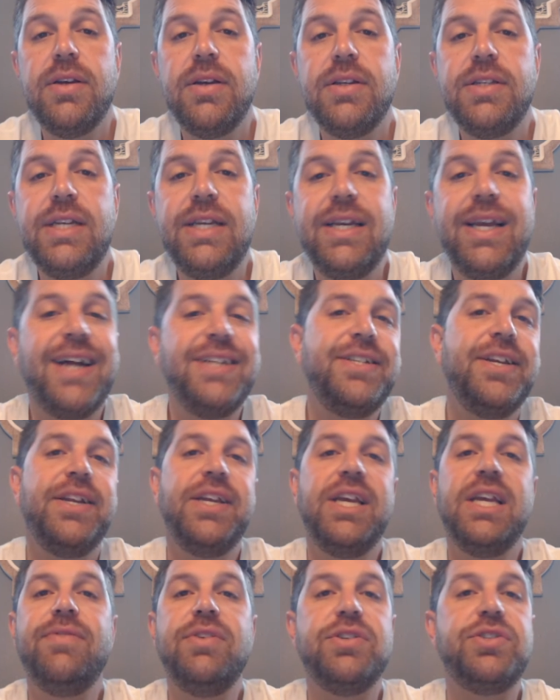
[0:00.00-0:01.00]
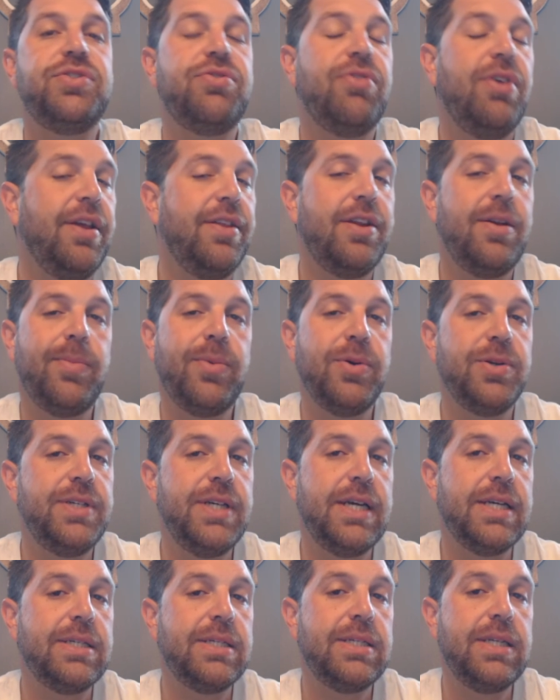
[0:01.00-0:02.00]
See, God's going to give you strength to
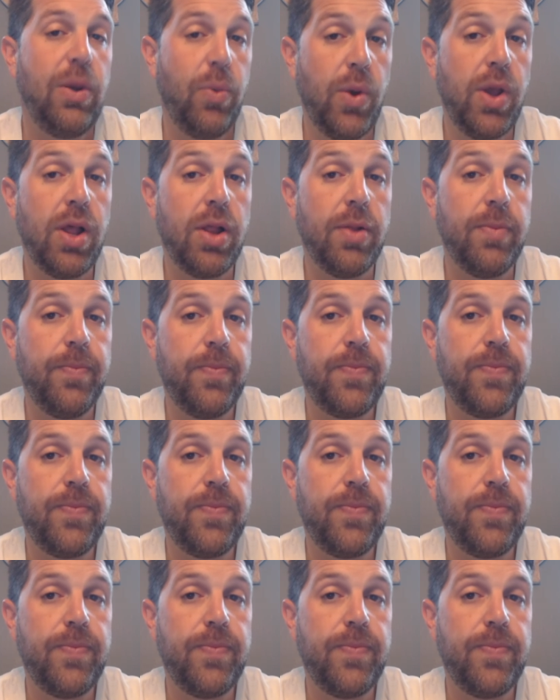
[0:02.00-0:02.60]
persist. He will.